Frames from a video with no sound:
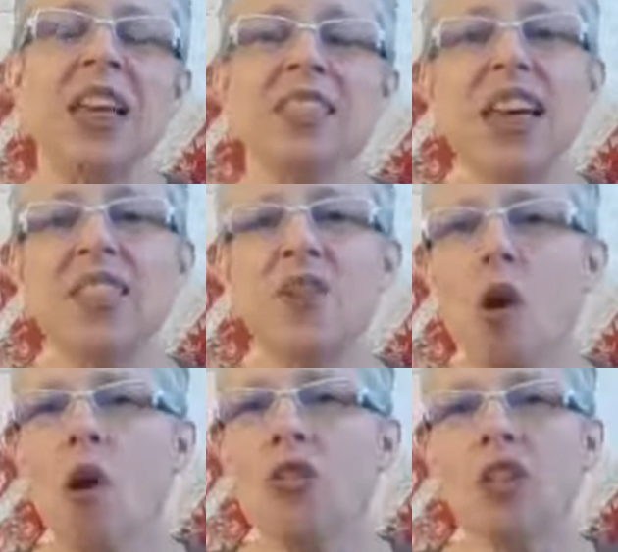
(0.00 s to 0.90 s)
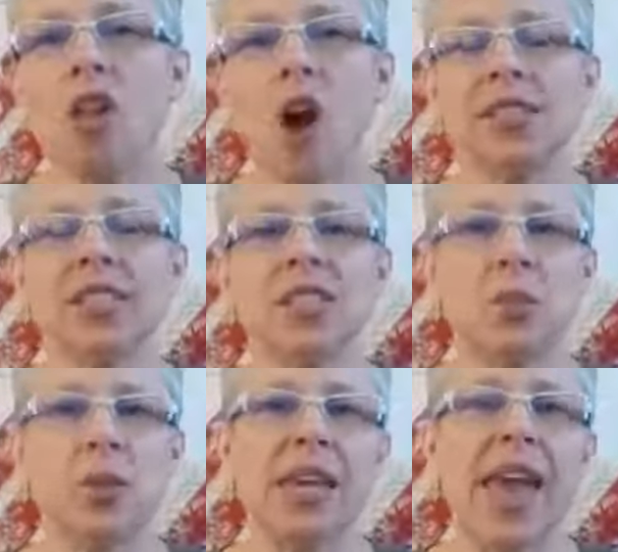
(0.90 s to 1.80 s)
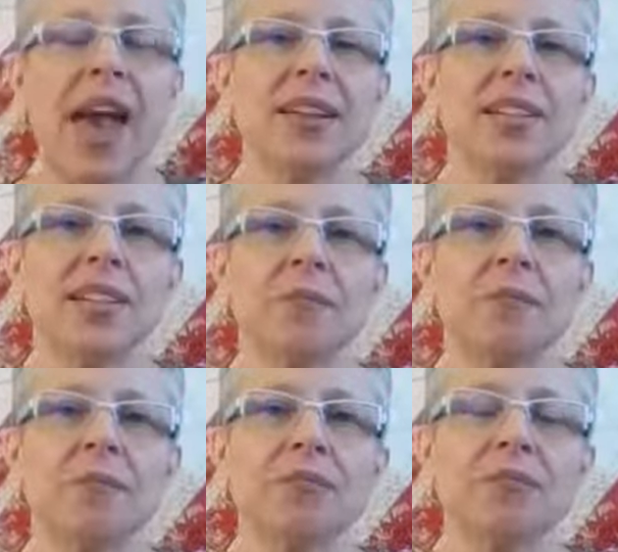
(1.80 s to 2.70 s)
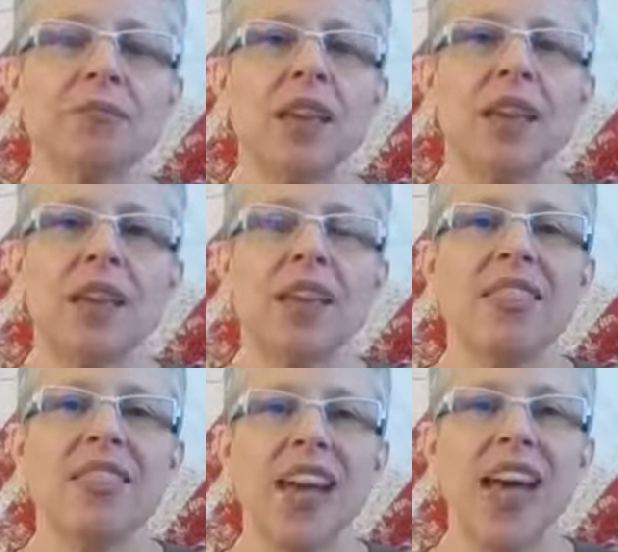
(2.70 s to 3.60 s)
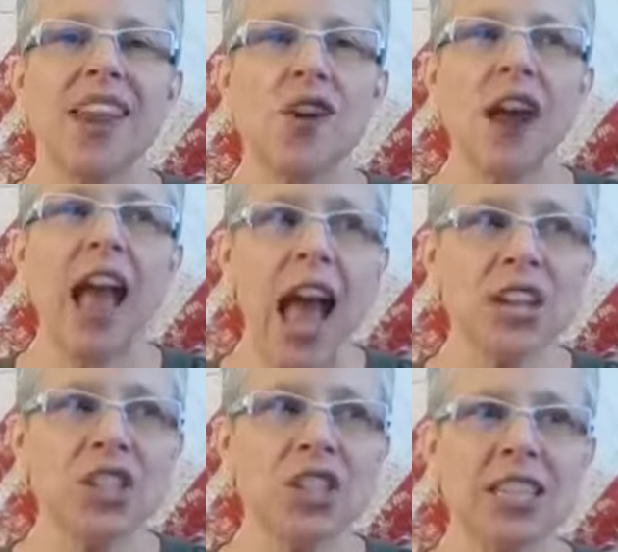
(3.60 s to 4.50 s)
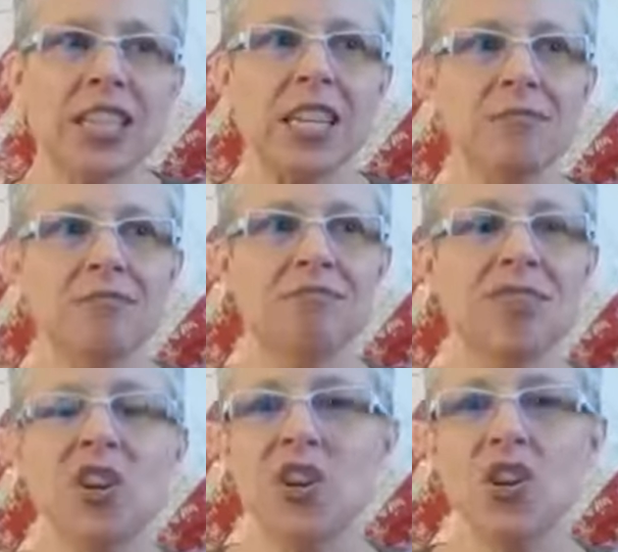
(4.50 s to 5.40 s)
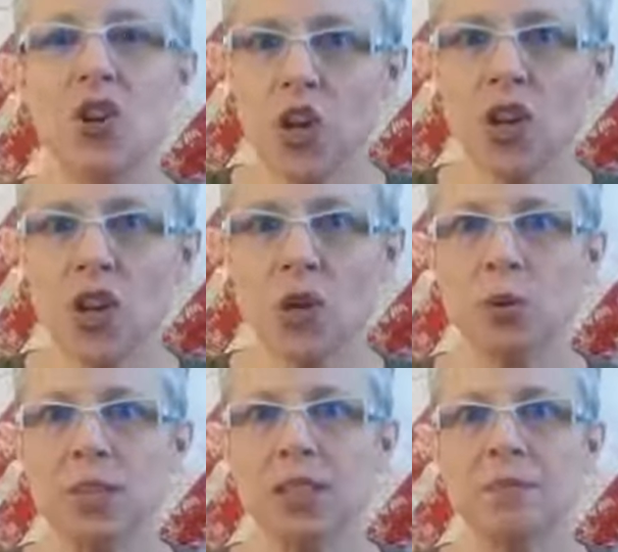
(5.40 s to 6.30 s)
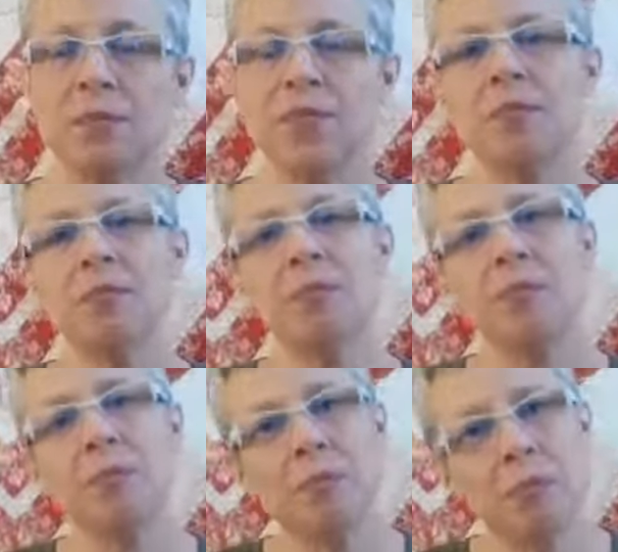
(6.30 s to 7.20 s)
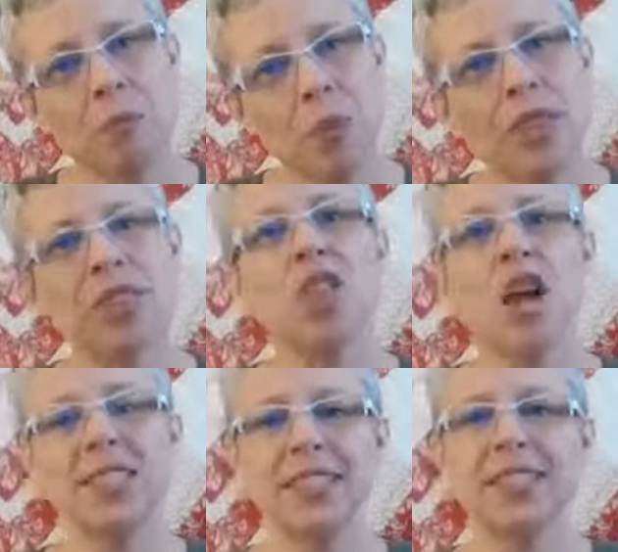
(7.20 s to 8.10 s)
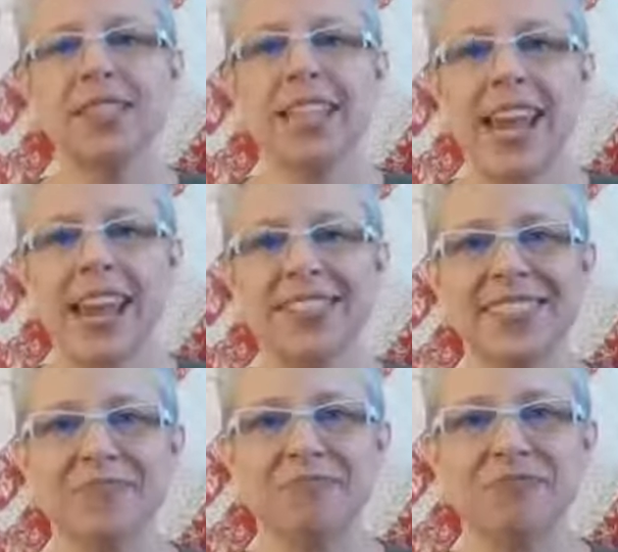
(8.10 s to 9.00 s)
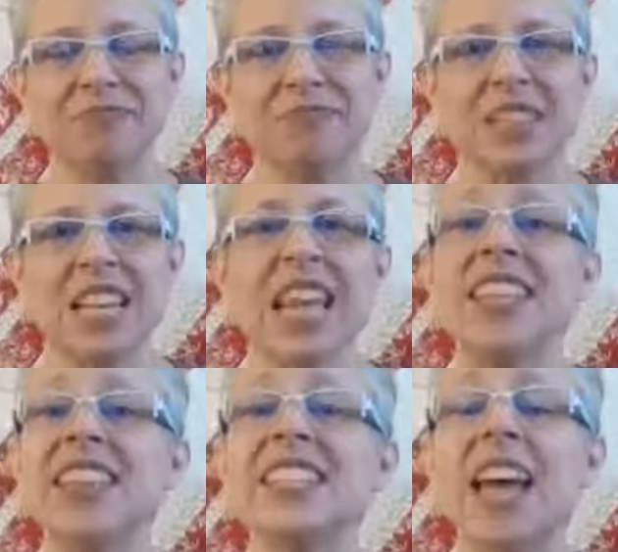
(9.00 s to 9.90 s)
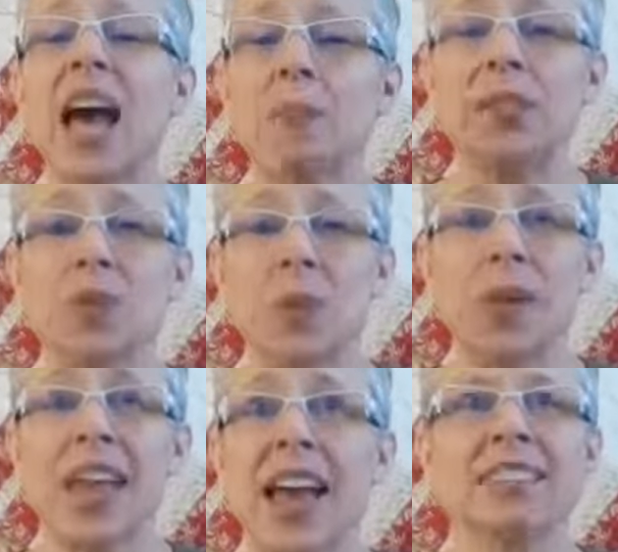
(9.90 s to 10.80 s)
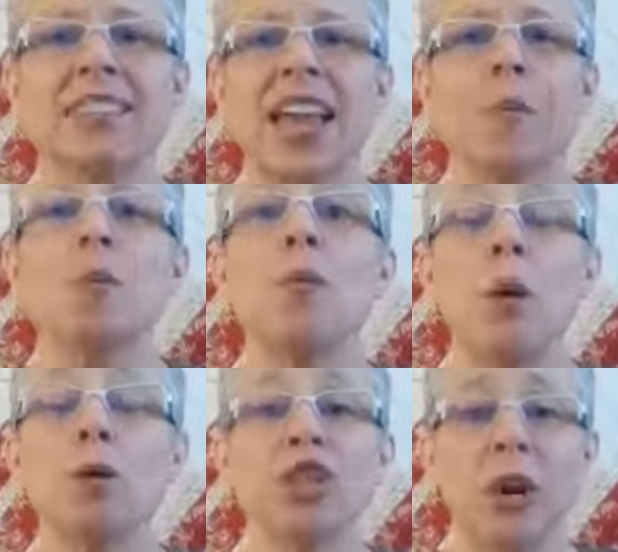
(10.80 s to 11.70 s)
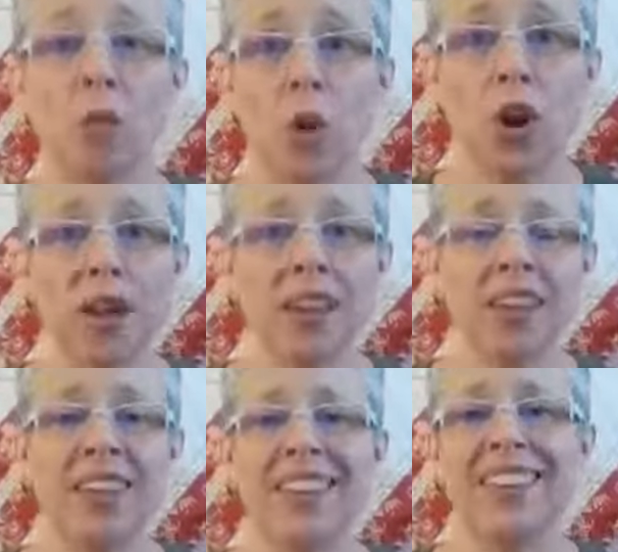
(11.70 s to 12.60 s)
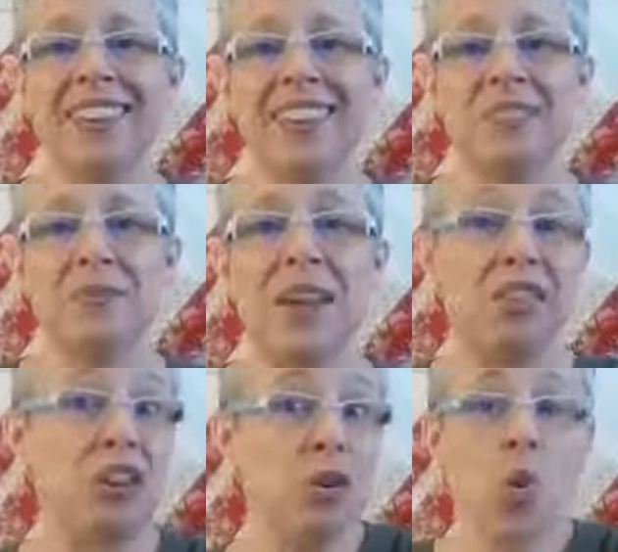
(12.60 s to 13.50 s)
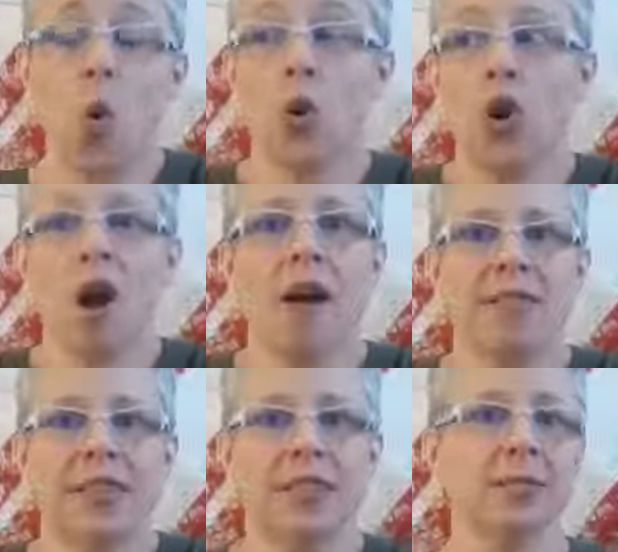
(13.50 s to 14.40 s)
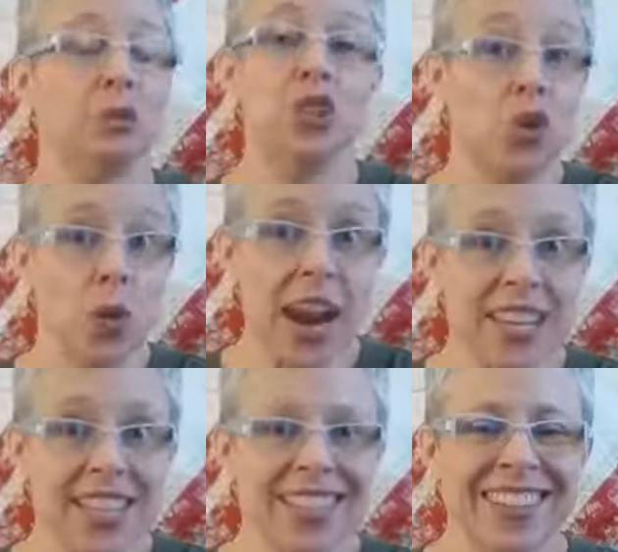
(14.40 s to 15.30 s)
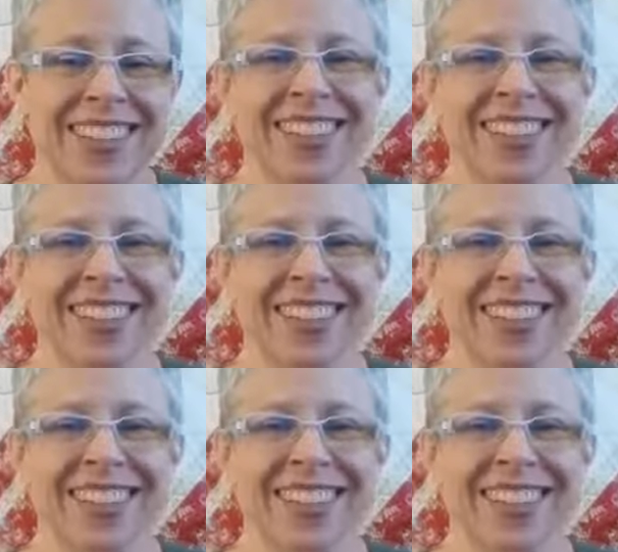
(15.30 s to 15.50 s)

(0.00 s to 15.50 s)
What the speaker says: Then there are the losses we get that are actually good news with losses entailed. This happens when we get, say, a promotion at work. We get the new corner office, which is great,